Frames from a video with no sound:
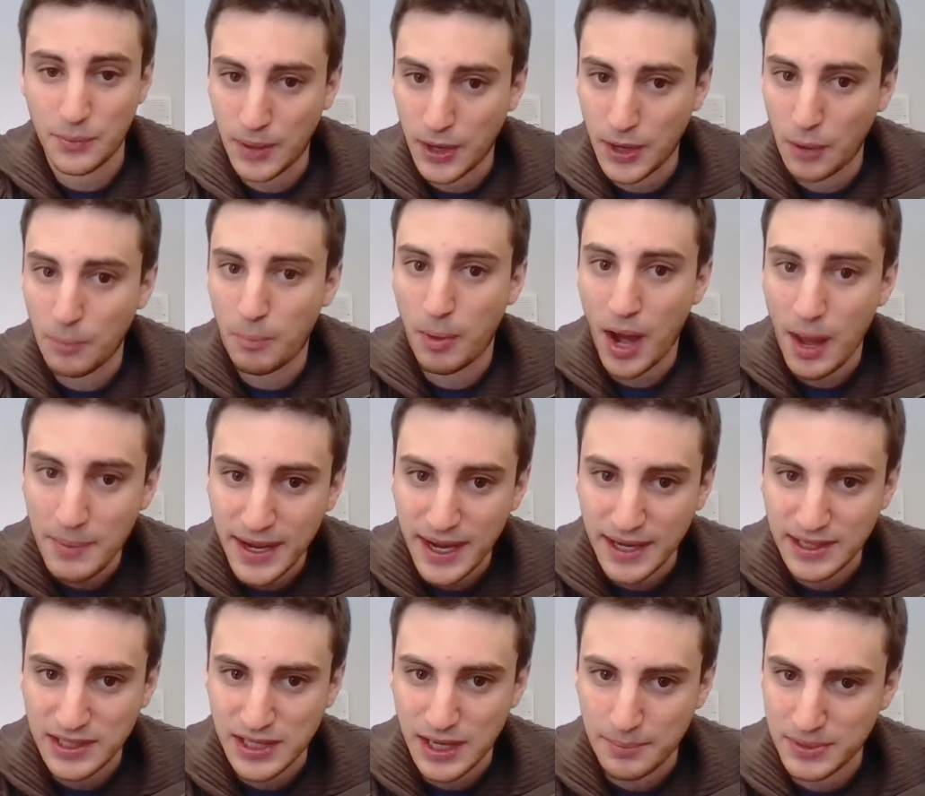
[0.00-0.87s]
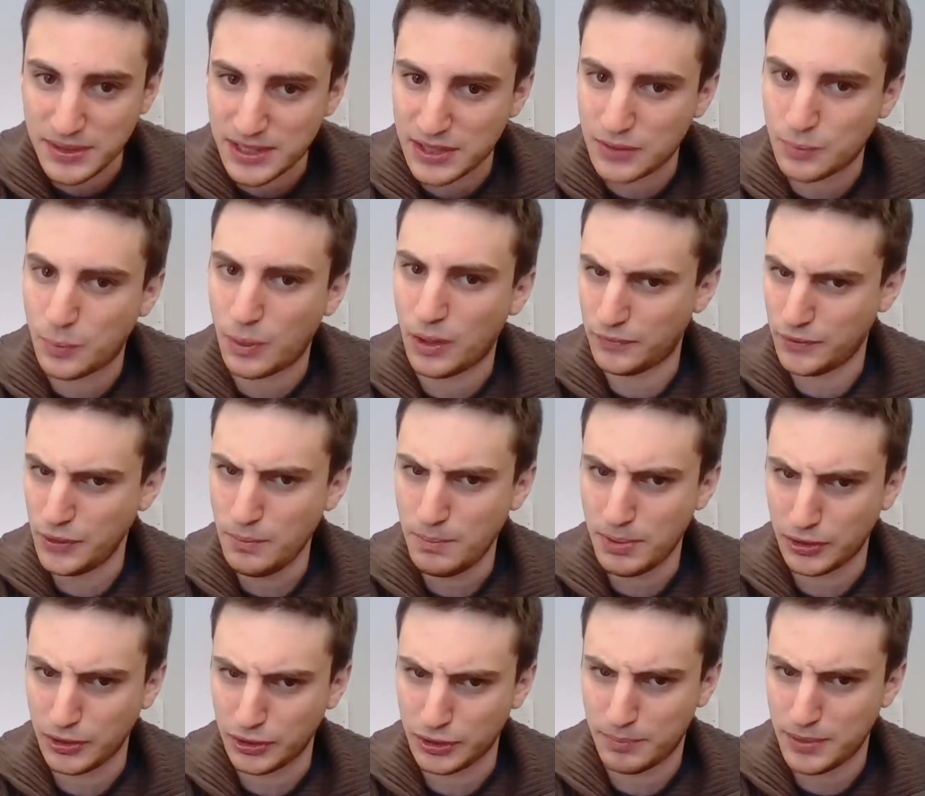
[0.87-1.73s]
When Obama gets up and says, well, if you
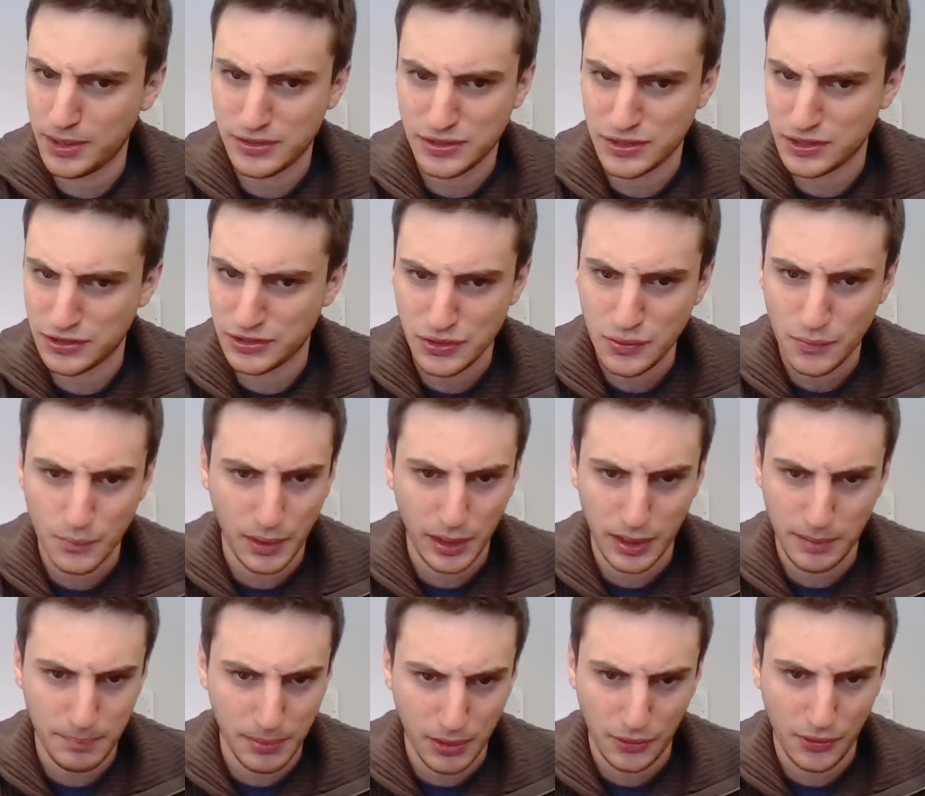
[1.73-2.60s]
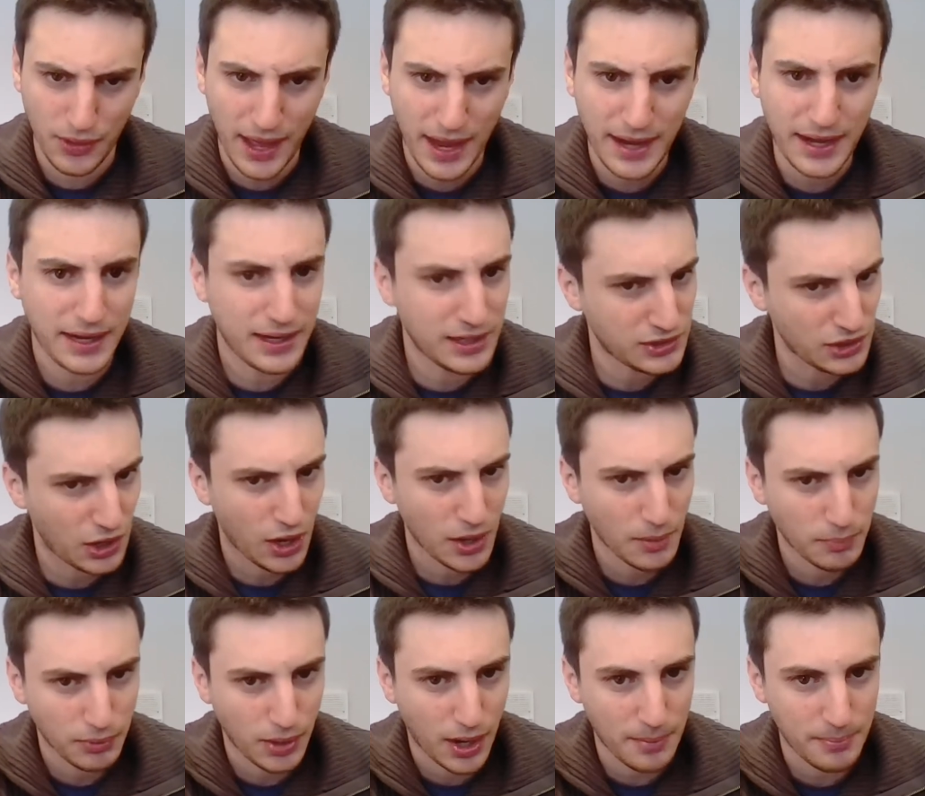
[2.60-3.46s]
built a business, you didn't really build that, and it's our
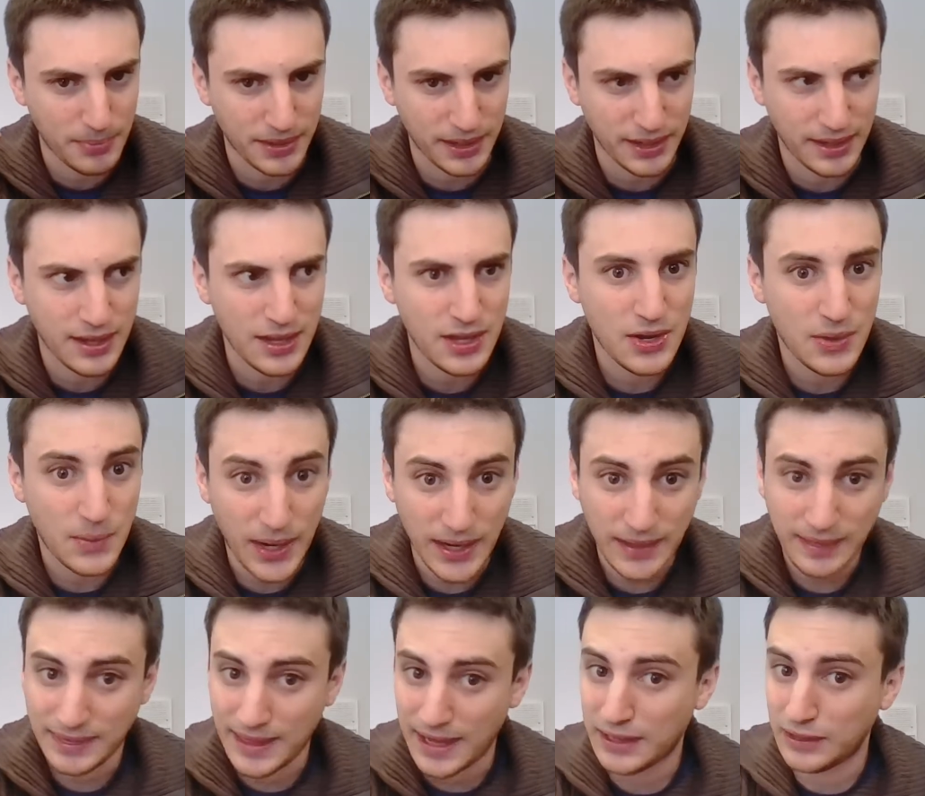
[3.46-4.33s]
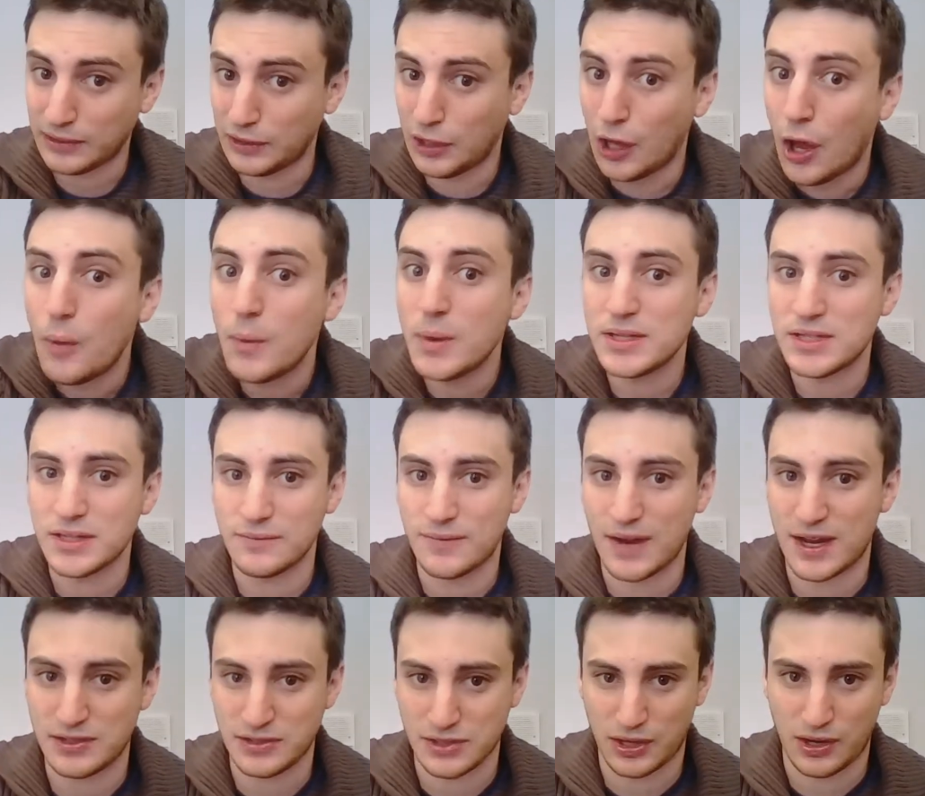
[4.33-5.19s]
property, right? That lowers
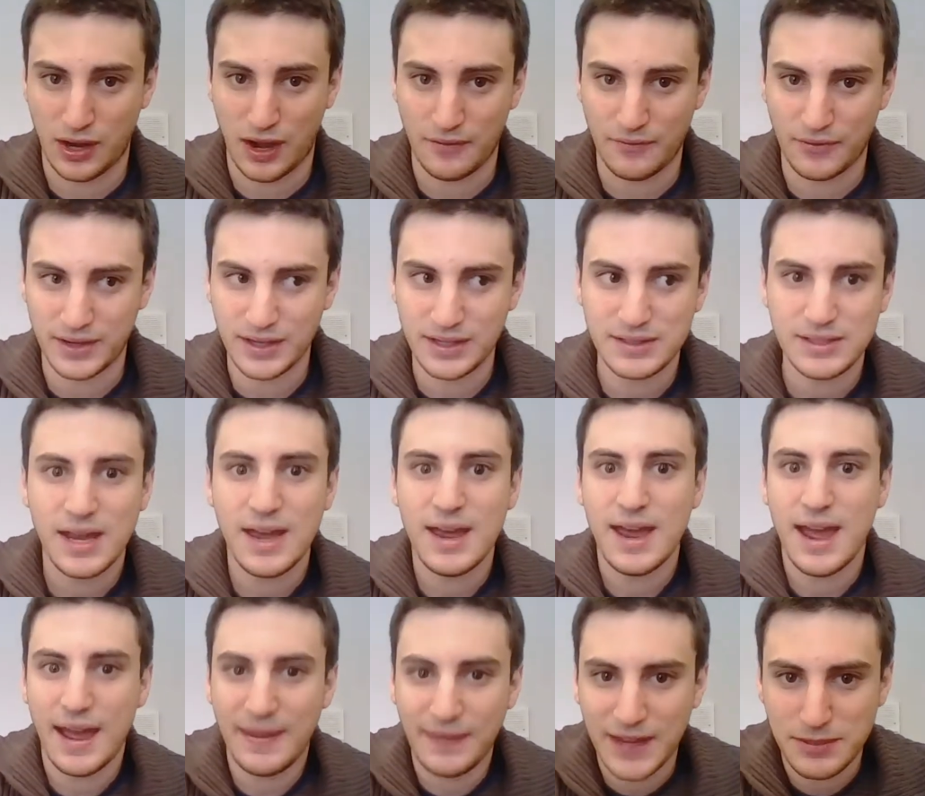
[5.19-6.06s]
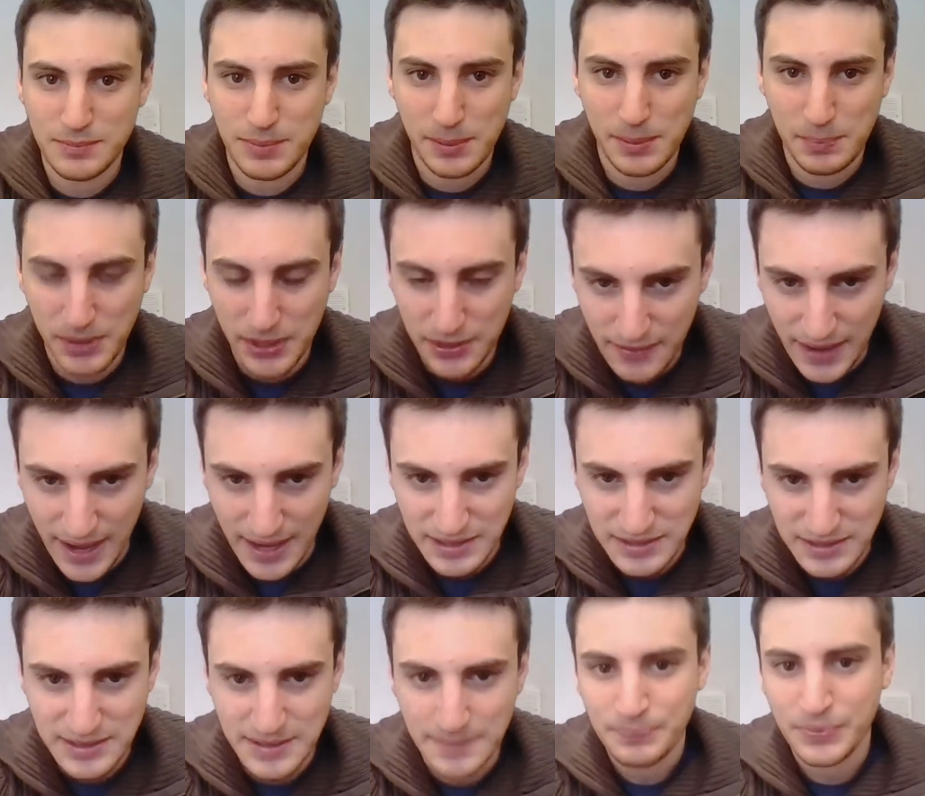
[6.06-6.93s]
investor confidence and less people
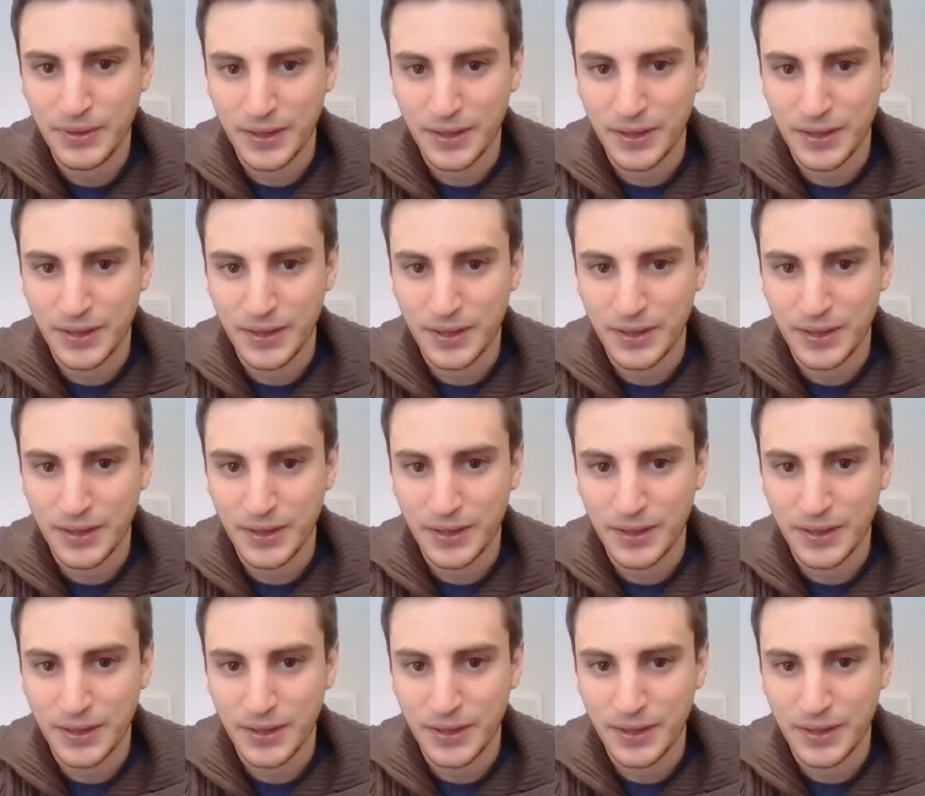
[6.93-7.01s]
invest.